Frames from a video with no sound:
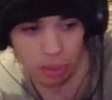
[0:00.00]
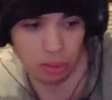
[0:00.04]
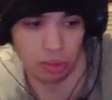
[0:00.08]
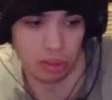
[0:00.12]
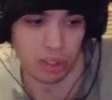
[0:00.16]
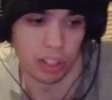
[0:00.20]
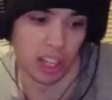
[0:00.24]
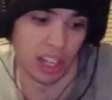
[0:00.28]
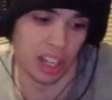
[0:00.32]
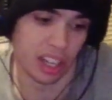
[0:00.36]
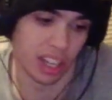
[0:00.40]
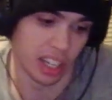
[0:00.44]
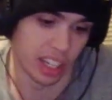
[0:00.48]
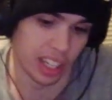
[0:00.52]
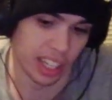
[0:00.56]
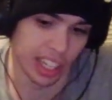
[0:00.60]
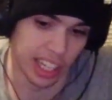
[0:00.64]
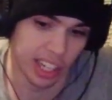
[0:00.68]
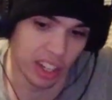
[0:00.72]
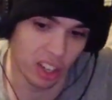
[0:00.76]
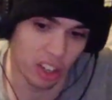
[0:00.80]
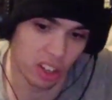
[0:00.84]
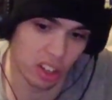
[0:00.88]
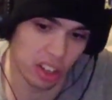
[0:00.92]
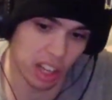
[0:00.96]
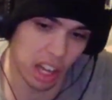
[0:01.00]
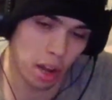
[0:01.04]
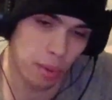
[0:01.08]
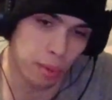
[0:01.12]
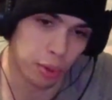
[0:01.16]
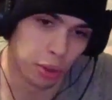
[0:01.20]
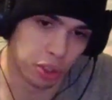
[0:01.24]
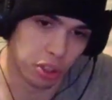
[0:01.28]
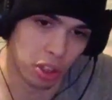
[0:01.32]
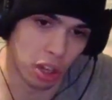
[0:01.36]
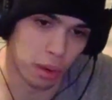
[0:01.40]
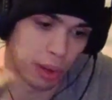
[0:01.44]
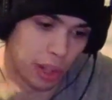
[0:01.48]
Buu saga at all. I
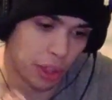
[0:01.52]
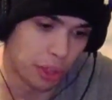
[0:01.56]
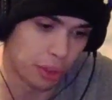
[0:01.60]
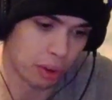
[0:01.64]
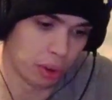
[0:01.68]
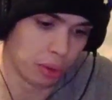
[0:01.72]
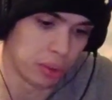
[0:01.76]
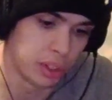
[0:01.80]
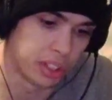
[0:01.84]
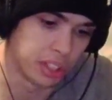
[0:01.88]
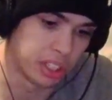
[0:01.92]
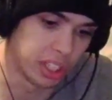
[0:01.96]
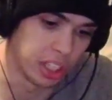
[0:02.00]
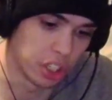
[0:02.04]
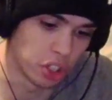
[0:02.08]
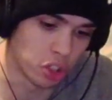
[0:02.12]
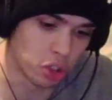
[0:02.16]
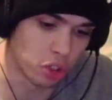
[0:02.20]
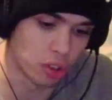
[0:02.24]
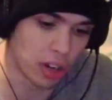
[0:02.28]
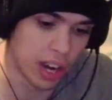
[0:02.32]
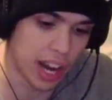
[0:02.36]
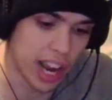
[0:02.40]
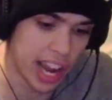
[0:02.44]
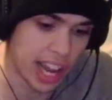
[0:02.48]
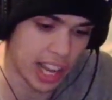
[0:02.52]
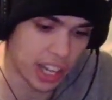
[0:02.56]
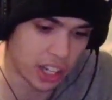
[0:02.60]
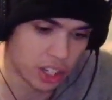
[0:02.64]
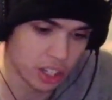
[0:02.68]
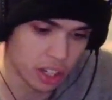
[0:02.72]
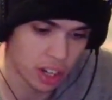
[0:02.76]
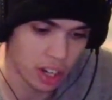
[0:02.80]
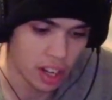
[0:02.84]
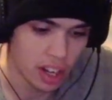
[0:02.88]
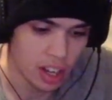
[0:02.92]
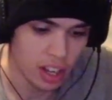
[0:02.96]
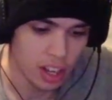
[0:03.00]
almost thought about throwing this in the
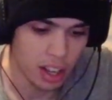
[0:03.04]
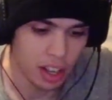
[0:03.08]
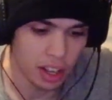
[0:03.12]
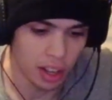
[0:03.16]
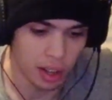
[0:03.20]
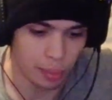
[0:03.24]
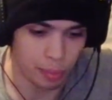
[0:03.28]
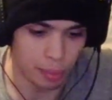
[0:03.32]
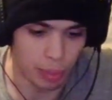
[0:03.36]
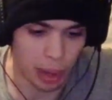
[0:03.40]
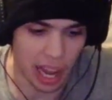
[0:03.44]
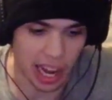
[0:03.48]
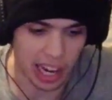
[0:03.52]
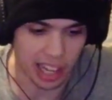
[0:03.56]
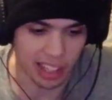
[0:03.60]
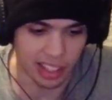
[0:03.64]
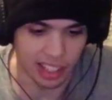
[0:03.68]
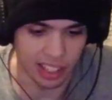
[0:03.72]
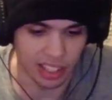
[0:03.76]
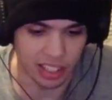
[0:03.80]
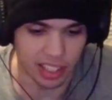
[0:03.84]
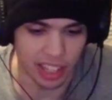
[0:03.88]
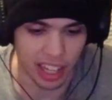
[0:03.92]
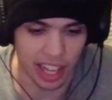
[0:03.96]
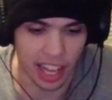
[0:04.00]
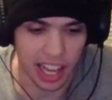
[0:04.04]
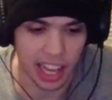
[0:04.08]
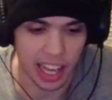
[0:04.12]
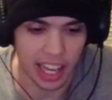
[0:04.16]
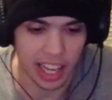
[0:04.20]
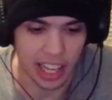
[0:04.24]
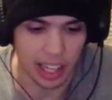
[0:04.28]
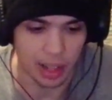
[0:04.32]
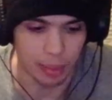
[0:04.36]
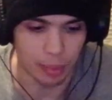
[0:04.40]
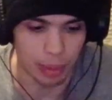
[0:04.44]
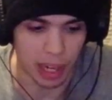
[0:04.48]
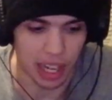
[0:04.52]
trash back in the
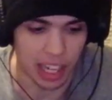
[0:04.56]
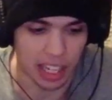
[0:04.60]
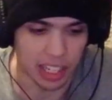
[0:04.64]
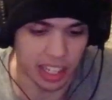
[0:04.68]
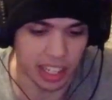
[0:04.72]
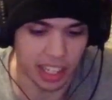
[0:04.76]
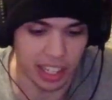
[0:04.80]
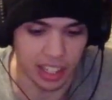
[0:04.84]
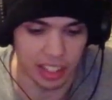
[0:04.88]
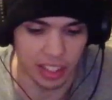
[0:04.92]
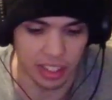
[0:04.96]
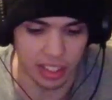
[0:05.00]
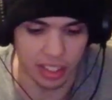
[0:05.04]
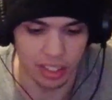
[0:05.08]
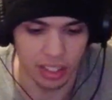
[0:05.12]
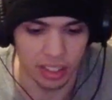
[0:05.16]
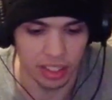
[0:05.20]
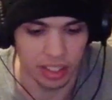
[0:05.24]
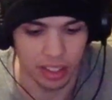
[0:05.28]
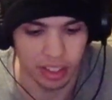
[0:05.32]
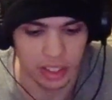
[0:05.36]
day, but I didn't.